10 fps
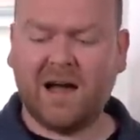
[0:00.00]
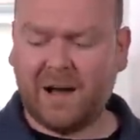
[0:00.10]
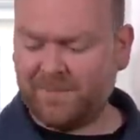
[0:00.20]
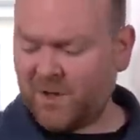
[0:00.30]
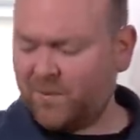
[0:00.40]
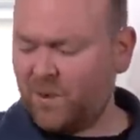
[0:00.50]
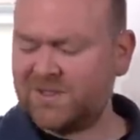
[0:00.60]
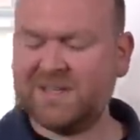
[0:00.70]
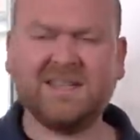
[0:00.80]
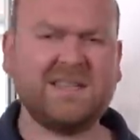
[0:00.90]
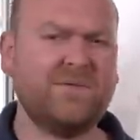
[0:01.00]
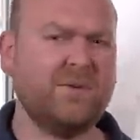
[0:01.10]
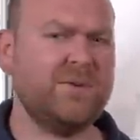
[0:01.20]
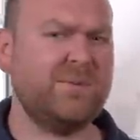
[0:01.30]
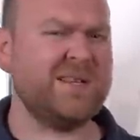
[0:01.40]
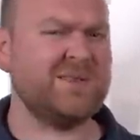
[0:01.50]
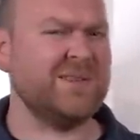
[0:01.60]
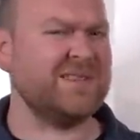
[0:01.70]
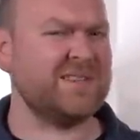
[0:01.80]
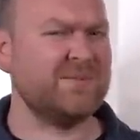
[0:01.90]
Of course, the hissing from the piezo
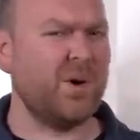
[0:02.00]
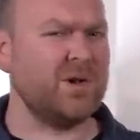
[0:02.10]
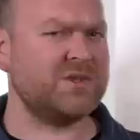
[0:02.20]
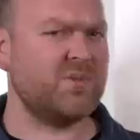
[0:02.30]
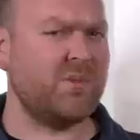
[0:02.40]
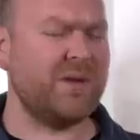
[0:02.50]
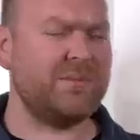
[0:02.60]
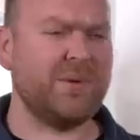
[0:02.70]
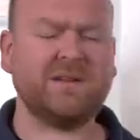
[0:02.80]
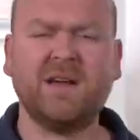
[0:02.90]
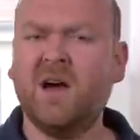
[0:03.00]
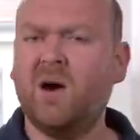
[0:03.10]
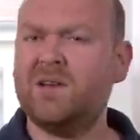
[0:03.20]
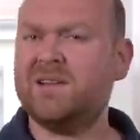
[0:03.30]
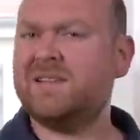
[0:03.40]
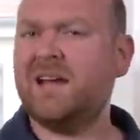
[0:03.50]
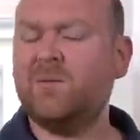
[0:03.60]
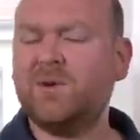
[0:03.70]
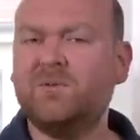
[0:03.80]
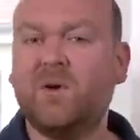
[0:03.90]
is a small drawback, but honestly, I
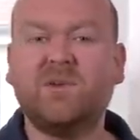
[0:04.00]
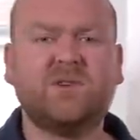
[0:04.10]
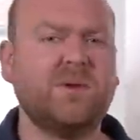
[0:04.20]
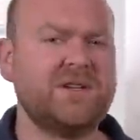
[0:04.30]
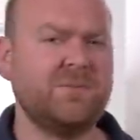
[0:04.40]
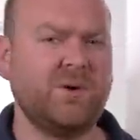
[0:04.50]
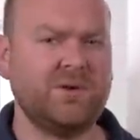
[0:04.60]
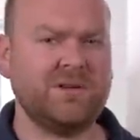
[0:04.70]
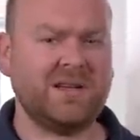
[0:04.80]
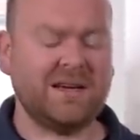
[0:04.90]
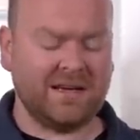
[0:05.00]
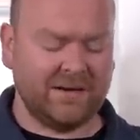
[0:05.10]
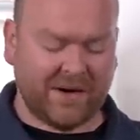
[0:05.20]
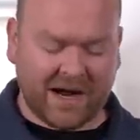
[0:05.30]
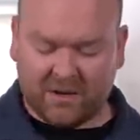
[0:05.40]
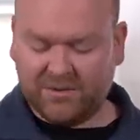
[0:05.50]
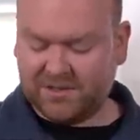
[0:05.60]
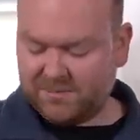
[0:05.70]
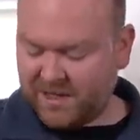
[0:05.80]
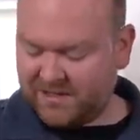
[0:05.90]
wouldn't worry too much about it. If I owned
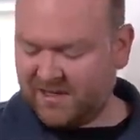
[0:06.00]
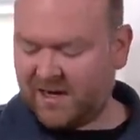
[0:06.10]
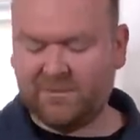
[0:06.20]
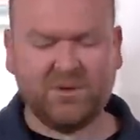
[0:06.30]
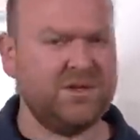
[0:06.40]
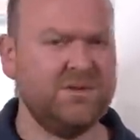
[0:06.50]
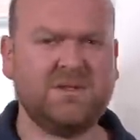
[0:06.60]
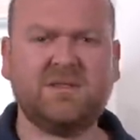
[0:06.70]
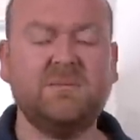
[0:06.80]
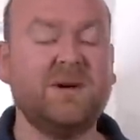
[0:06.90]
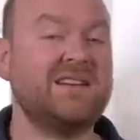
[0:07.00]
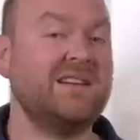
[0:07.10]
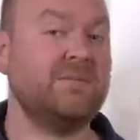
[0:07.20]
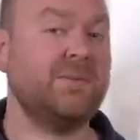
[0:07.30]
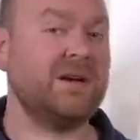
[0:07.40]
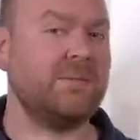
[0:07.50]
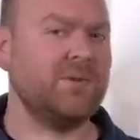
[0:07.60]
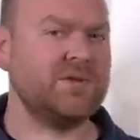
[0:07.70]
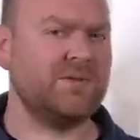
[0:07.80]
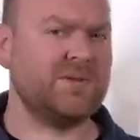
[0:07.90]
this bass, I would use the magnetic pickup
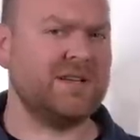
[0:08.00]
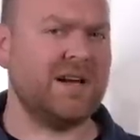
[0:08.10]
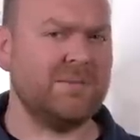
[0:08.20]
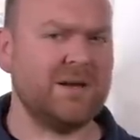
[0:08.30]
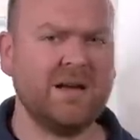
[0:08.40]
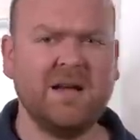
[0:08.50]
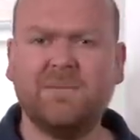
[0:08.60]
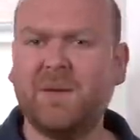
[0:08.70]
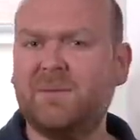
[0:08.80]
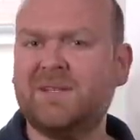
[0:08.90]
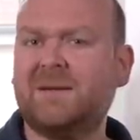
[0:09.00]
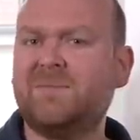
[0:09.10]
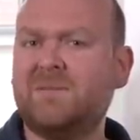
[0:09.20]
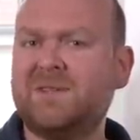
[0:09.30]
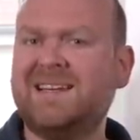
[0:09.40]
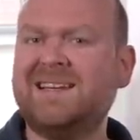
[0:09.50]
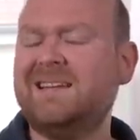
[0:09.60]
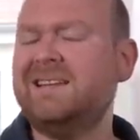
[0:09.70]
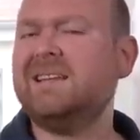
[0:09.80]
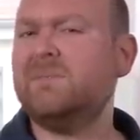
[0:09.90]
most of the time and maybe sometimes add a
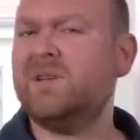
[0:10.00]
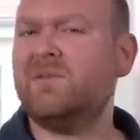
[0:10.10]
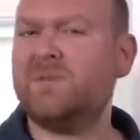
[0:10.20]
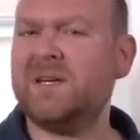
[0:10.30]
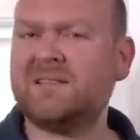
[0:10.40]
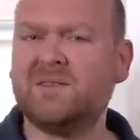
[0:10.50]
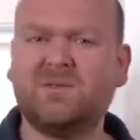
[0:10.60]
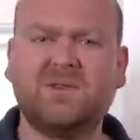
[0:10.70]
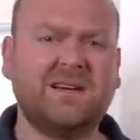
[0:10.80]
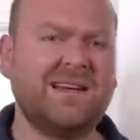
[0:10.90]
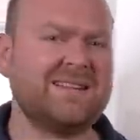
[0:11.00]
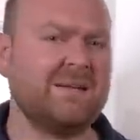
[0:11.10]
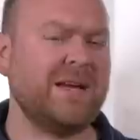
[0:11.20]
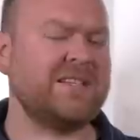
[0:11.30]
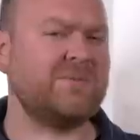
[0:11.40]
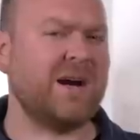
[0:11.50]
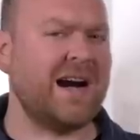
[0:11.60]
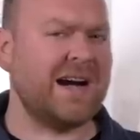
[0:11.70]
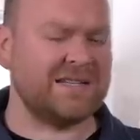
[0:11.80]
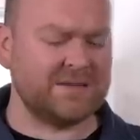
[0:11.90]
little bit of piezo to get some extra
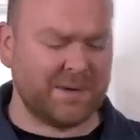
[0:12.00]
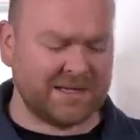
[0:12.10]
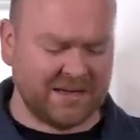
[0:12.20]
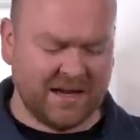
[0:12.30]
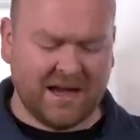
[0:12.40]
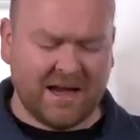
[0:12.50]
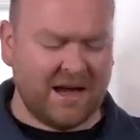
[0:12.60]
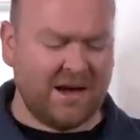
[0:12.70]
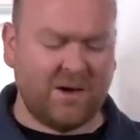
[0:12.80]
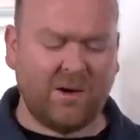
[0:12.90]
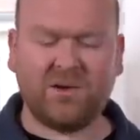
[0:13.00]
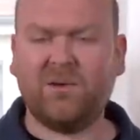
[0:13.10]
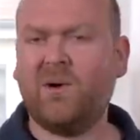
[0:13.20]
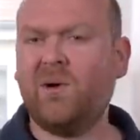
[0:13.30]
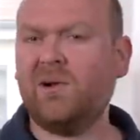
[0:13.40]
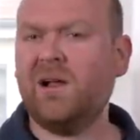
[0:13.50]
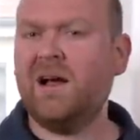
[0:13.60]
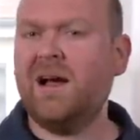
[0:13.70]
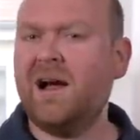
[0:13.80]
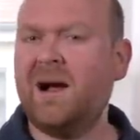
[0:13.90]
highs, but all in all,
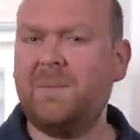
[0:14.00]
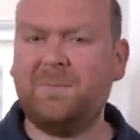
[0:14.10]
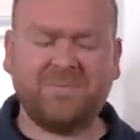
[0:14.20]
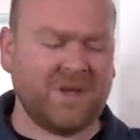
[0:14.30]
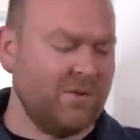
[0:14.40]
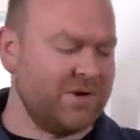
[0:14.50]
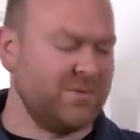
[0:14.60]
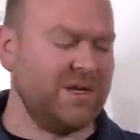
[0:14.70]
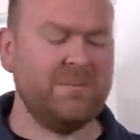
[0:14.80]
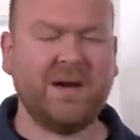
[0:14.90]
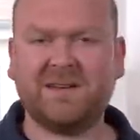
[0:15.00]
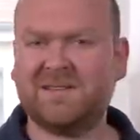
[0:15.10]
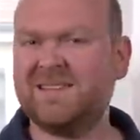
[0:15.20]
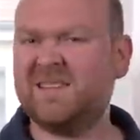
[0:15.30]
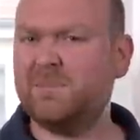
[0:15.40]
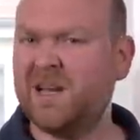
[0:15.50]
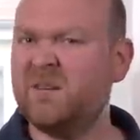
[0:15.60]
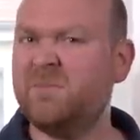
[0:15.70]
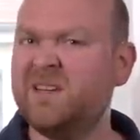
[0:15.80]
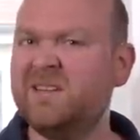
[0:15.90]
what really matters is the
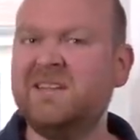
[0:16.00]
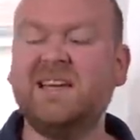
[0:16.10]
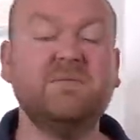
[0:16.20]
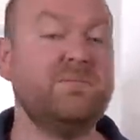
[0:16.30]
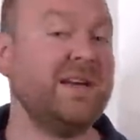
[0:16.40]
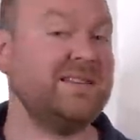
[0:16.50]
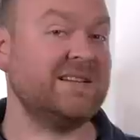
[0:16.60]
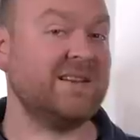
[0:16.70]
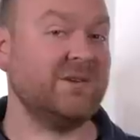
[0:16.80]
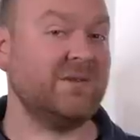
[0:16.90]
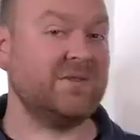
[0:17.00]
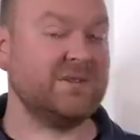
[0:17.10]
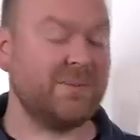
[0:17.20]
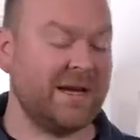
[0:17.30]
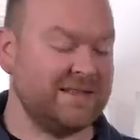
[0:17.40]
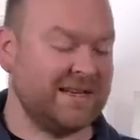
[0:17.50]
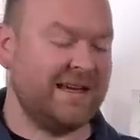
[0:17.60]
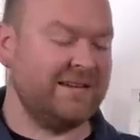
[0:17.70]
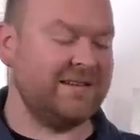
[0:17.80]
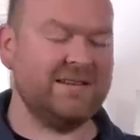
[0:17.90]
playability and the basic sound of the bass,
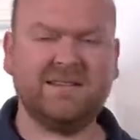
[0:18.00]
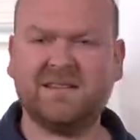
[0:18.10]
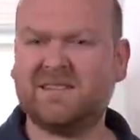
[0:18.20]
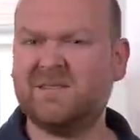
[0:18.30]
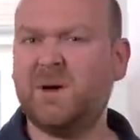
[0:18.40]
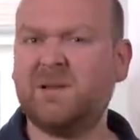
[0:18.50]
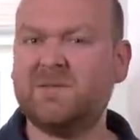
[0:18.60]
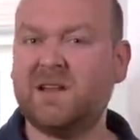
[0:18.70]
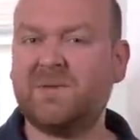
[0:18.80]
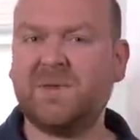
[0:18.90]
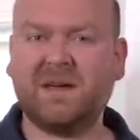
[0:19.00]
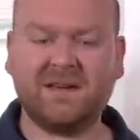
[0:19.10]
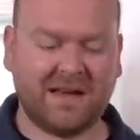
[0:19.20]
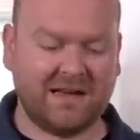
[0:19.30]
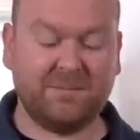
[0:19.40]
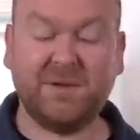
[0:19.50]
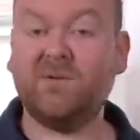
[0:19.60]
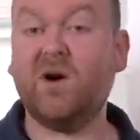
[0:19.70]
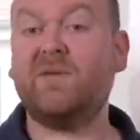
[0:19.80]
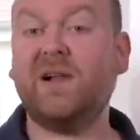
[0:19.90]
and in this department, I think the
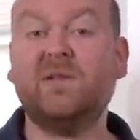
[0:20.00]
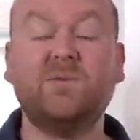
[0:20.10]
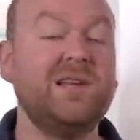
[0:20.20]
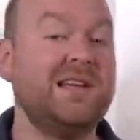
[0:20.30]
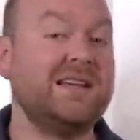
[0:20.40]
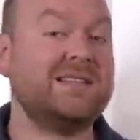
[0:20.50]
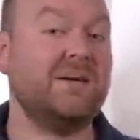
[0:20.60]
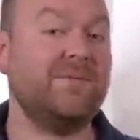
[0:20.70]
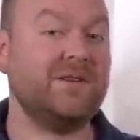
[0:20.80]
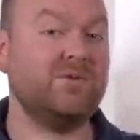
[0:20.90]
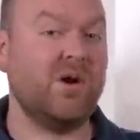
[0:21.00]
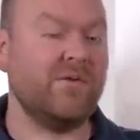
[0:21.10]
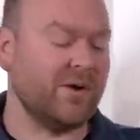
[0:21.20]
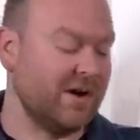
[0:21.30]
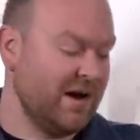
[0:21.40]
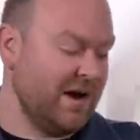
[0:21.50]
B4FL really has something to offer.